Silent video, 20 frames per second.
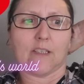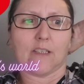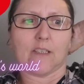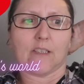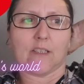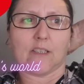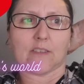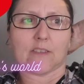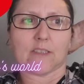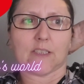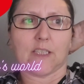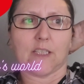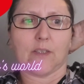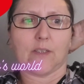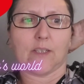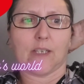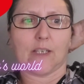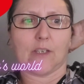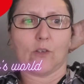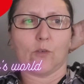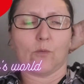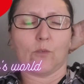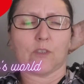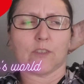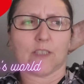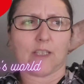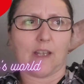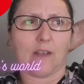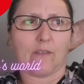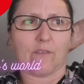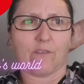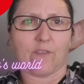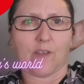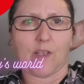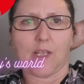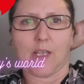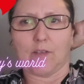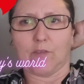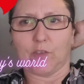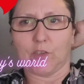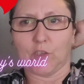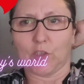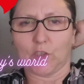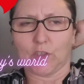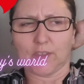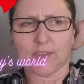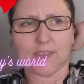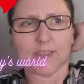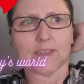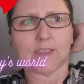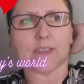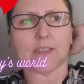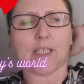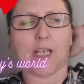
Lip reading: and I had to keep getting up because I kept hearing noises,